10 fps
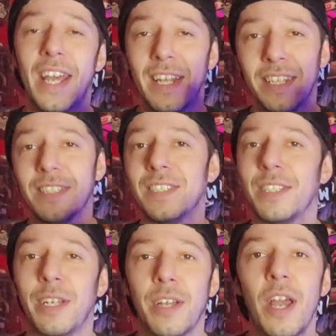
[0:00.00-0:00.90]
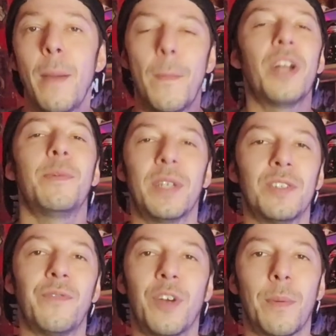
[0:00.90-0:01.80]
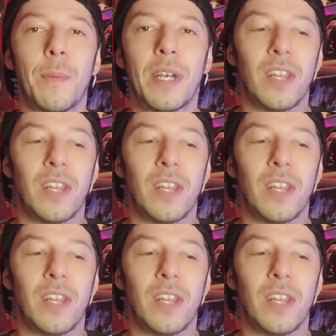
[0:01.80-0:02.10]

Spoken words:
And this is a monumental film in my